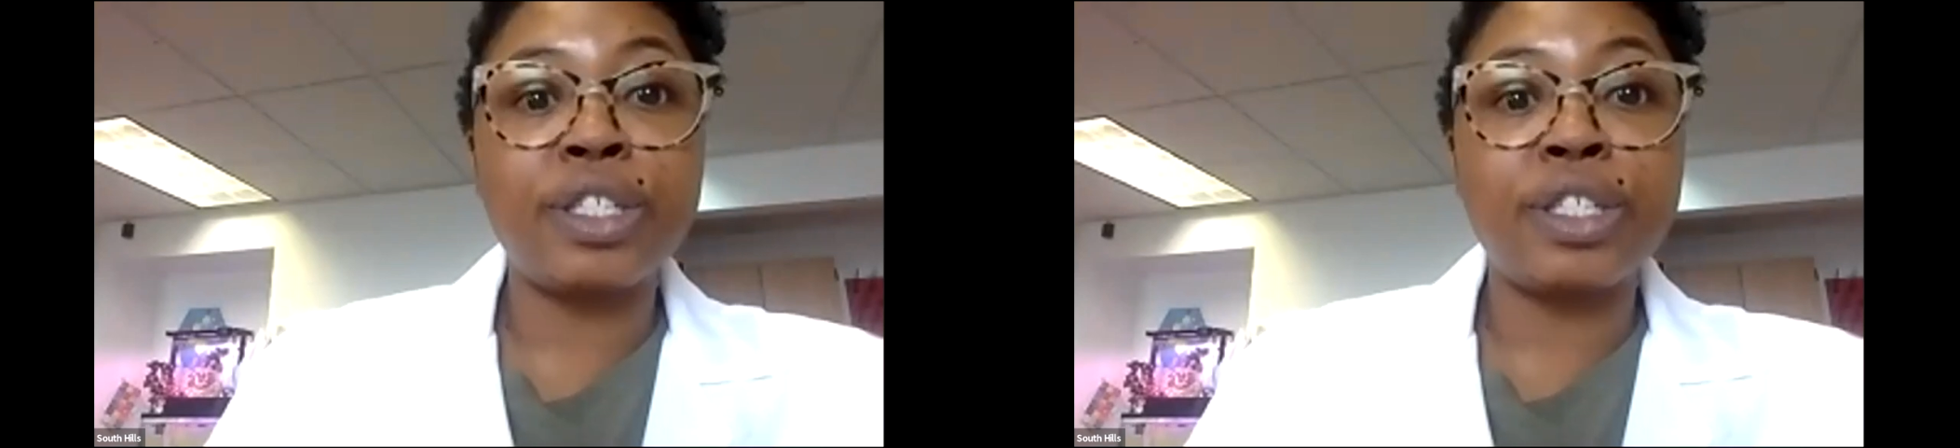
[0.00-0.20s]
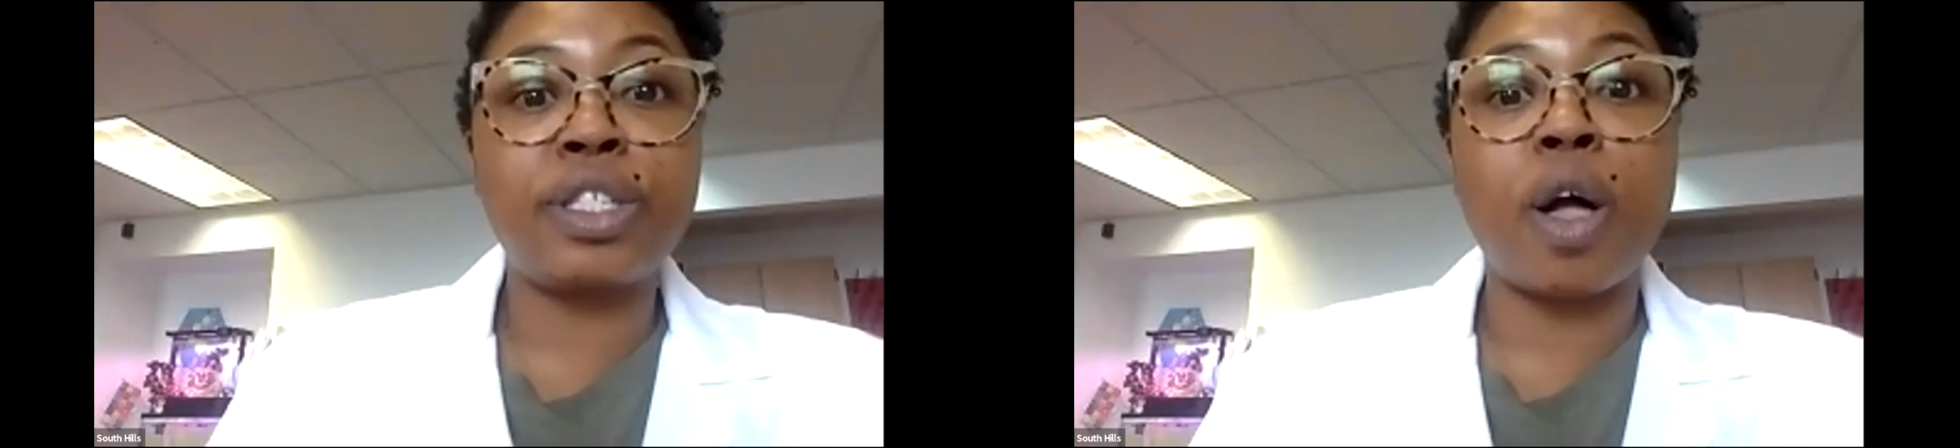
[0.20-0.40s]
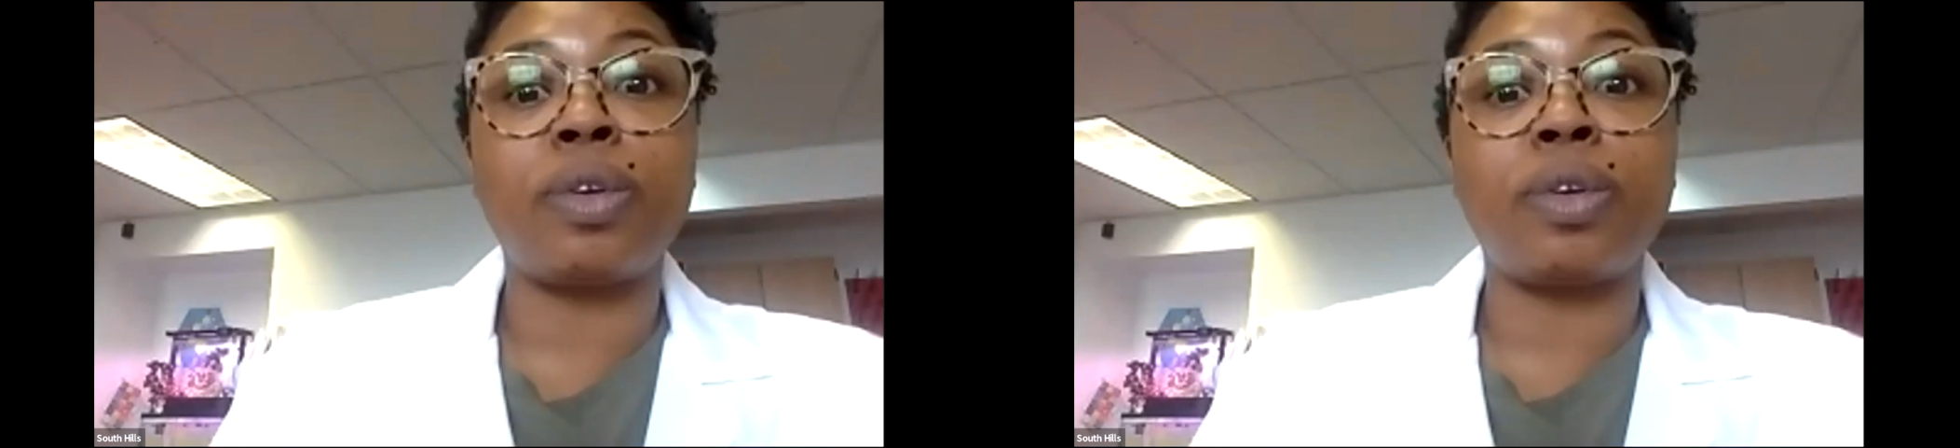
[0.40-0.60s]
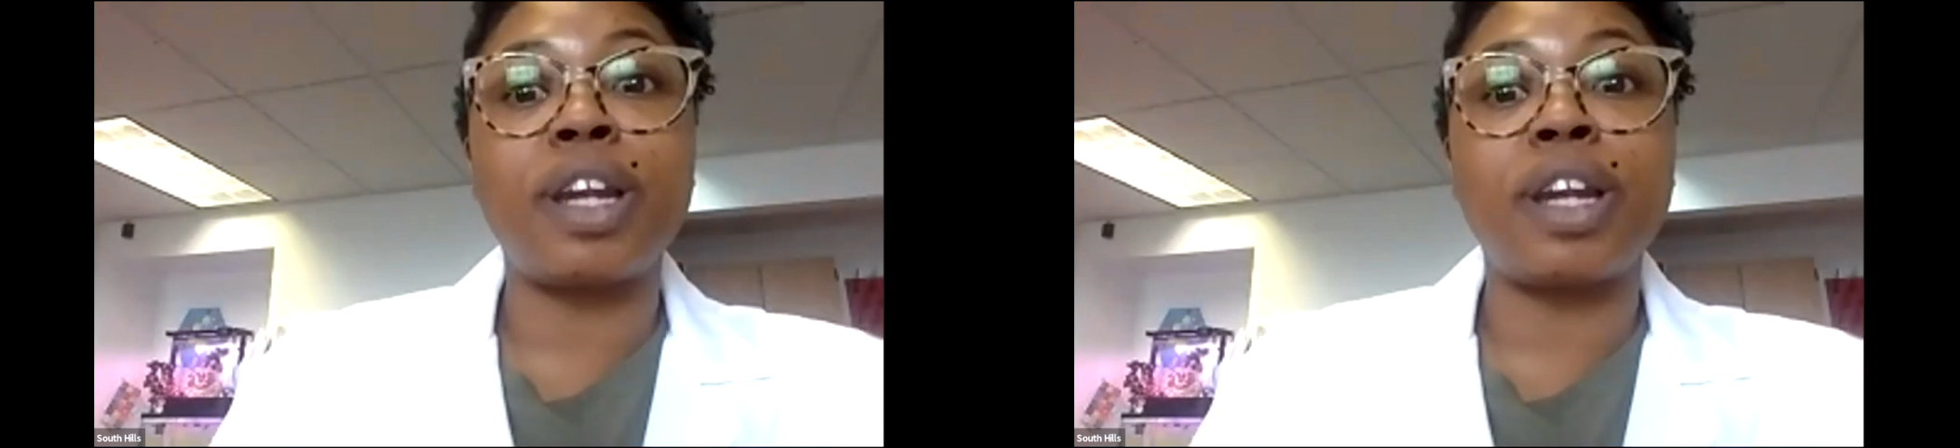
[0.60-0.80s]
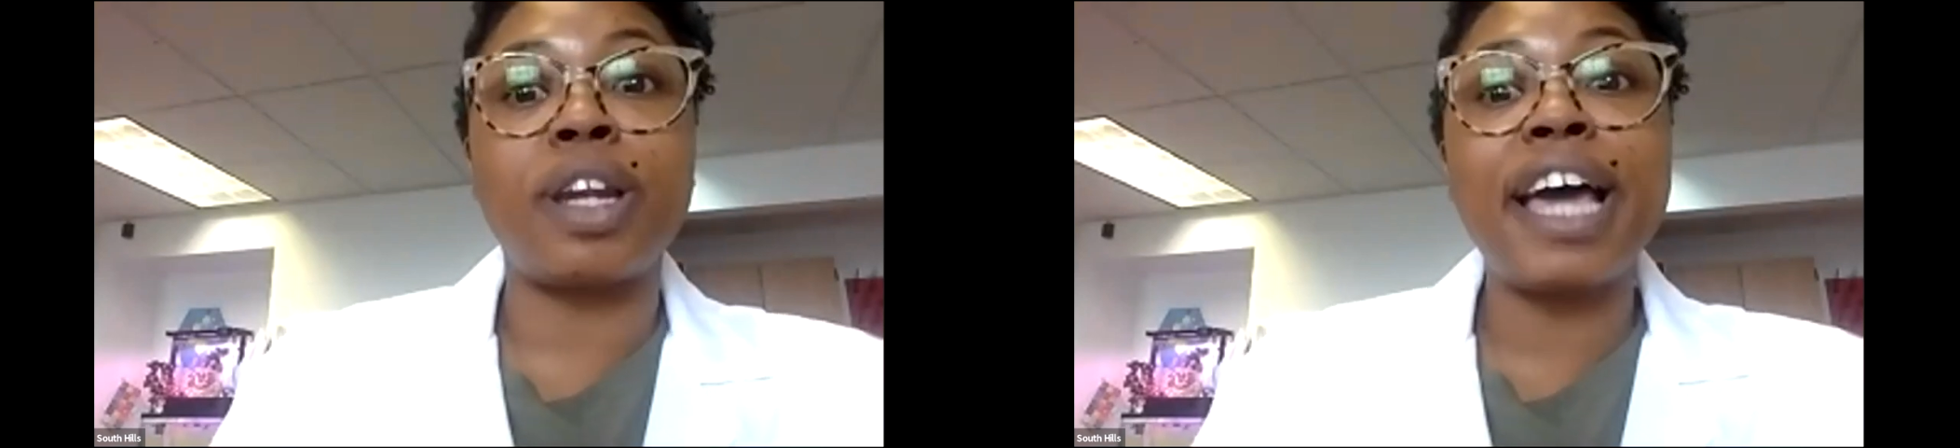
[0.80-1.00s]
So
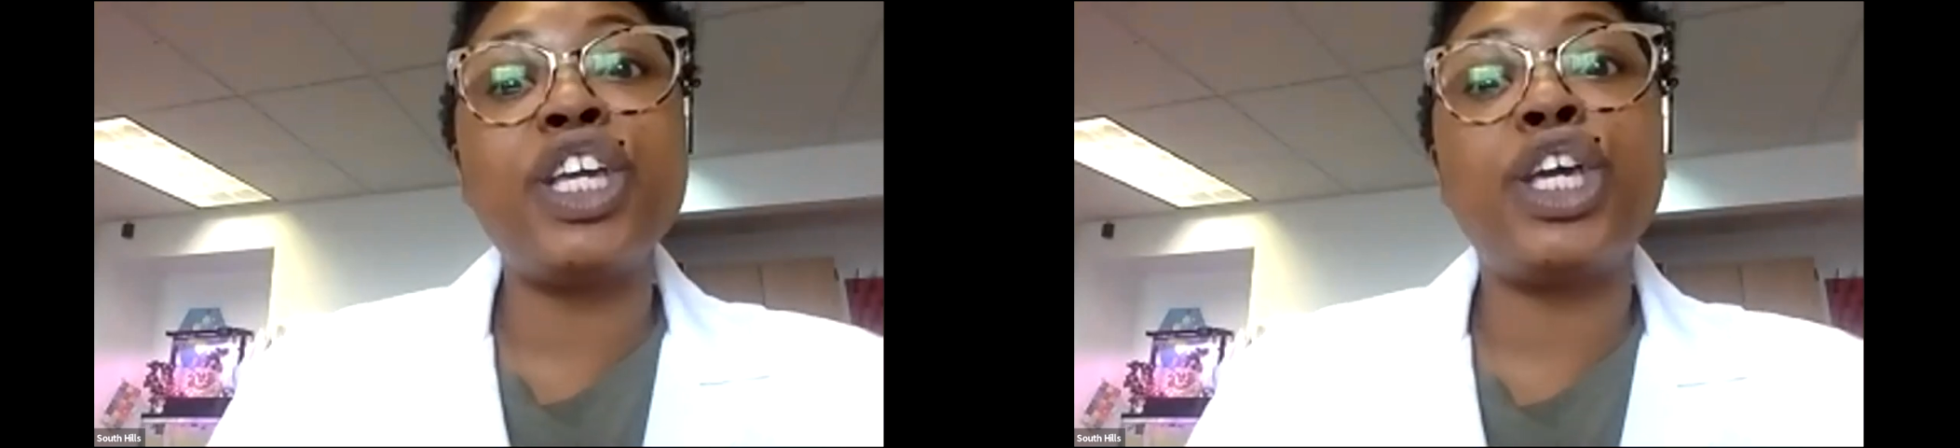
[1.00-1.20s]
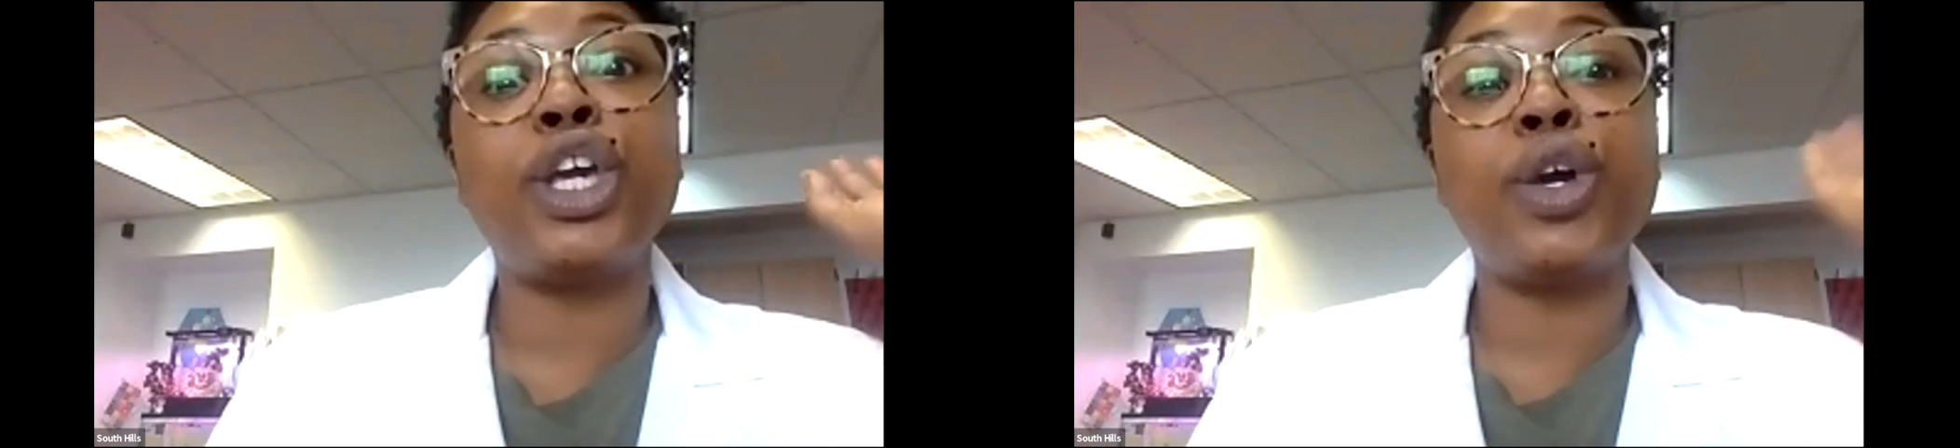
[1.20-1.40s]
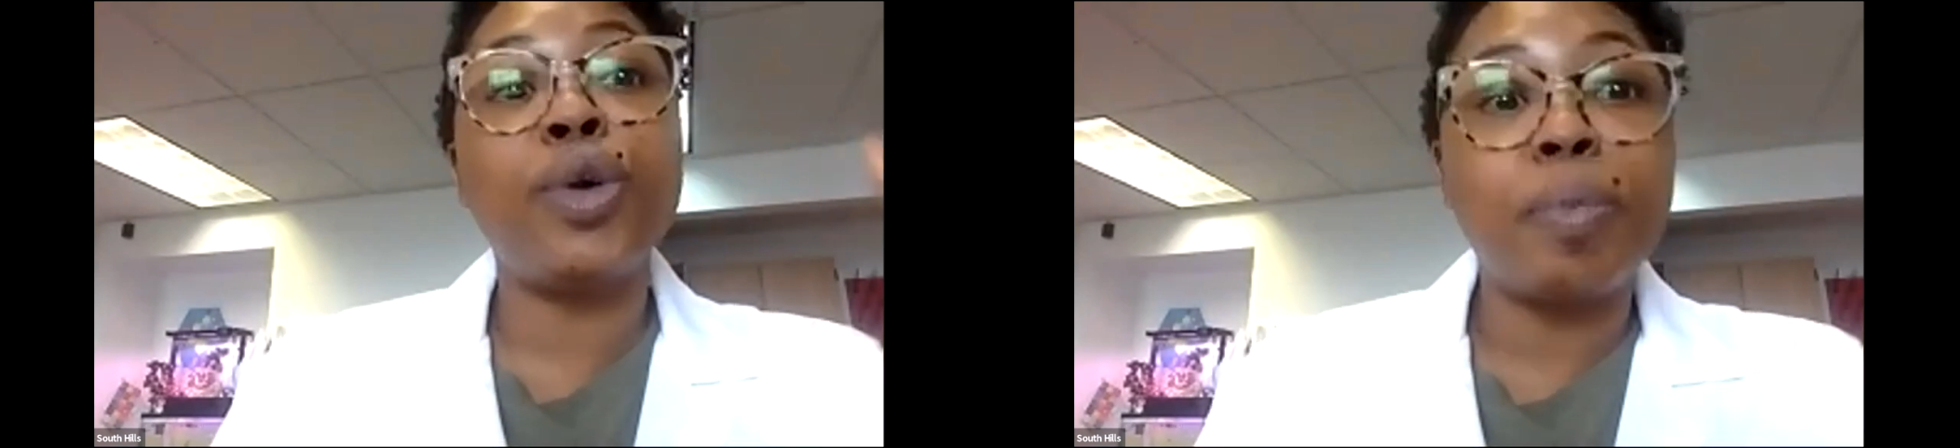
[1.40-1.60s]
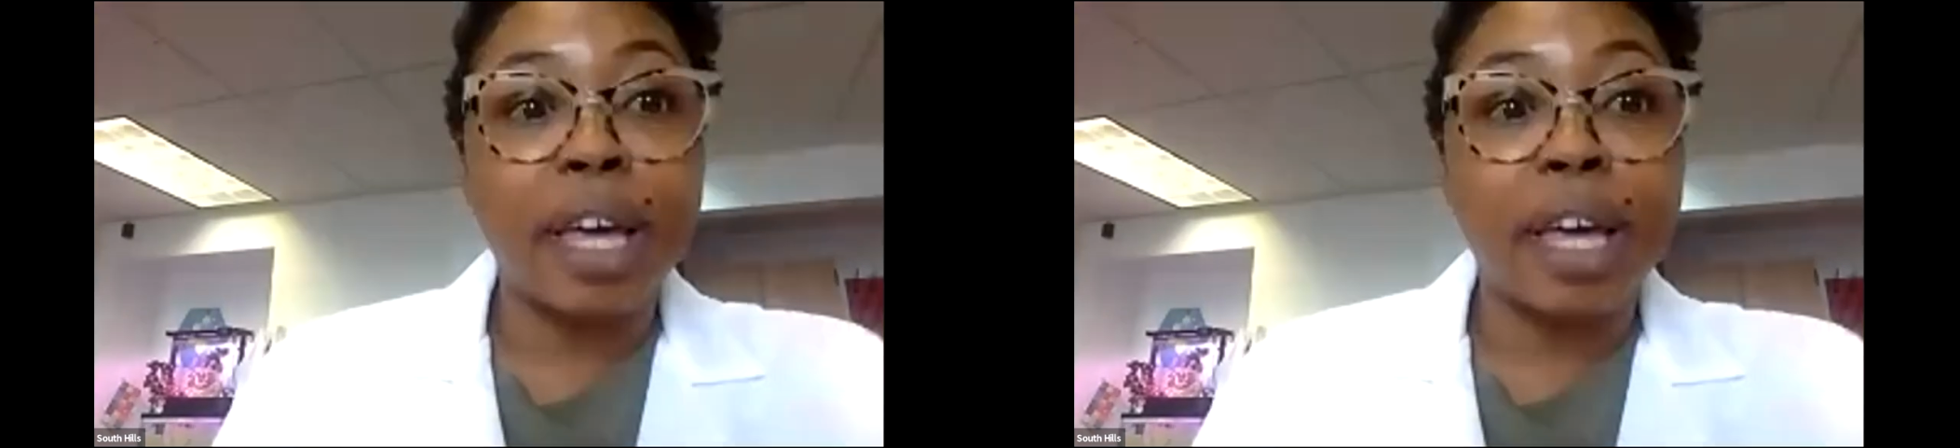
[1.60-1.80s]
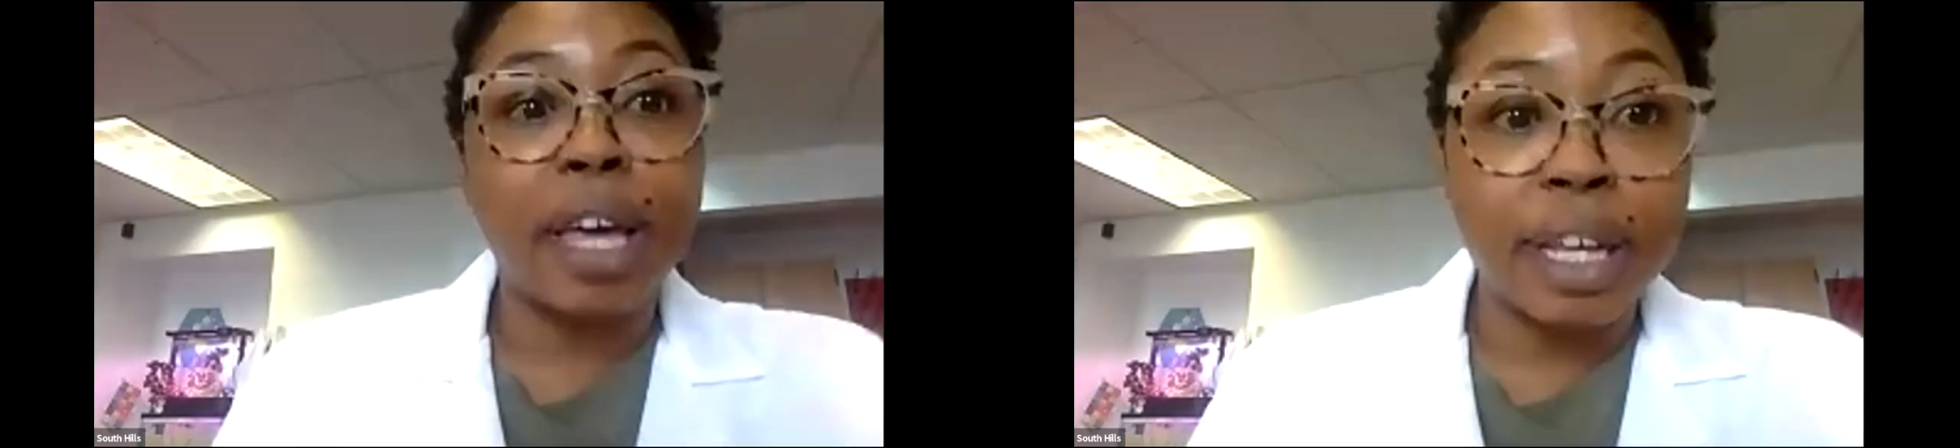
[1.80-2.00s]
not in
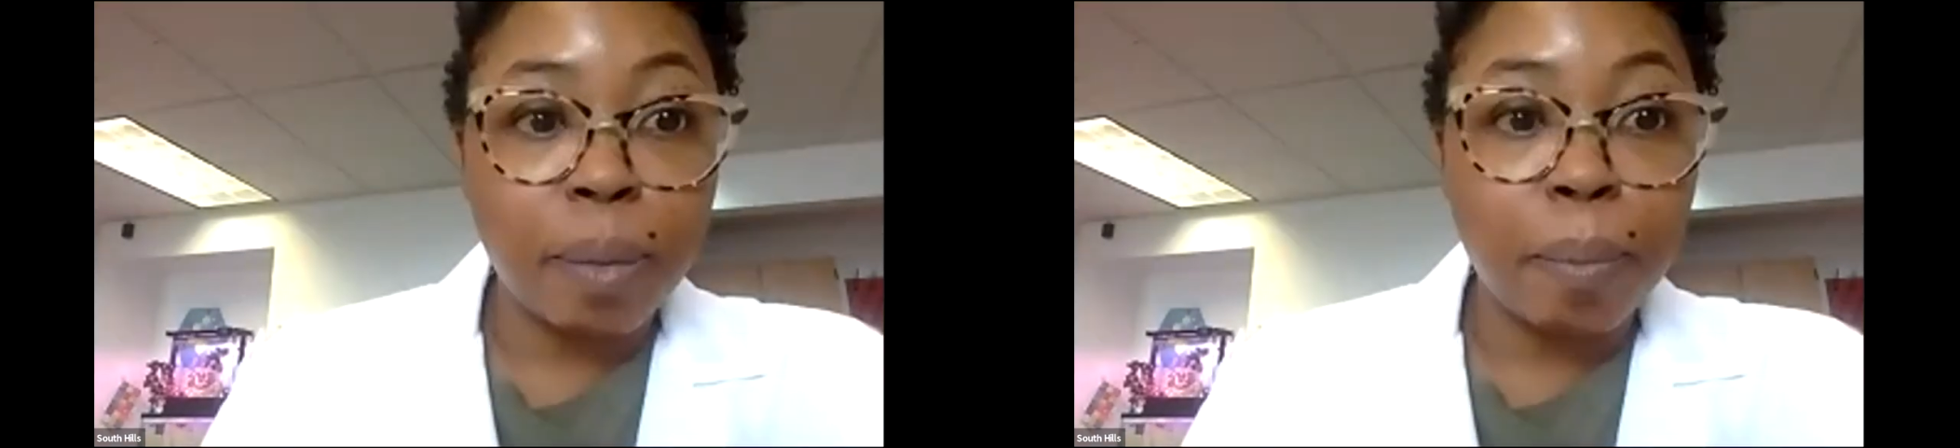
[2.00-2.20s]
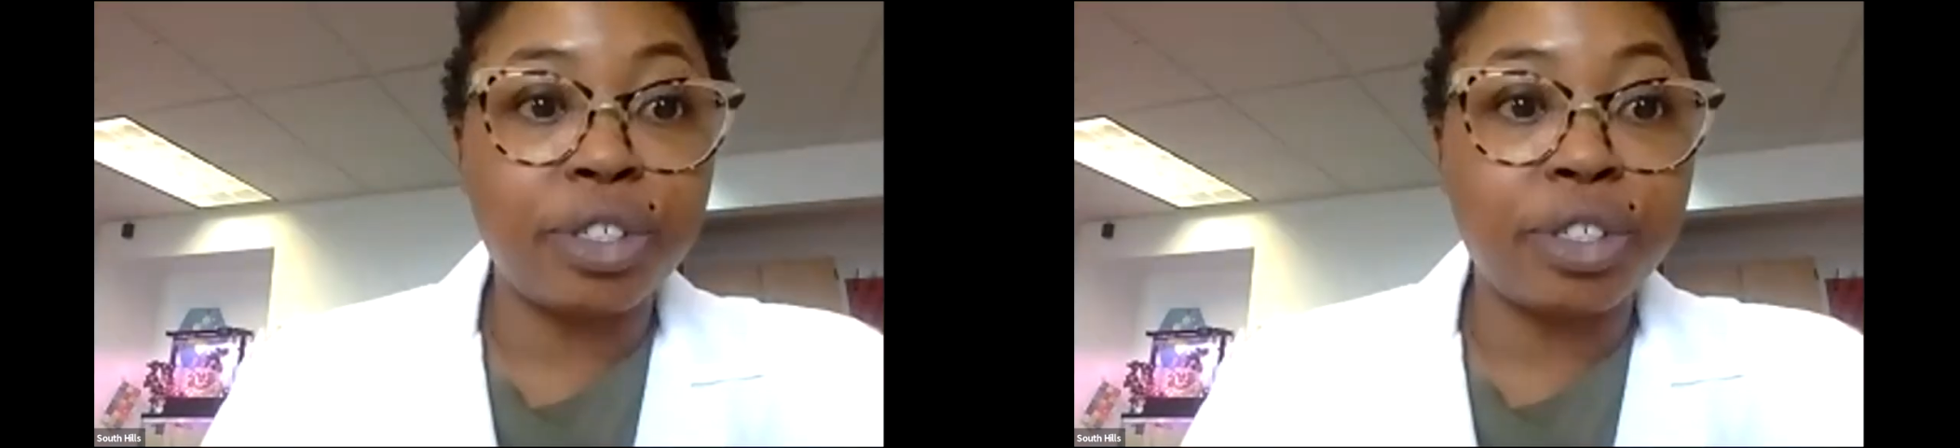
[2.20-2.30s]
humans,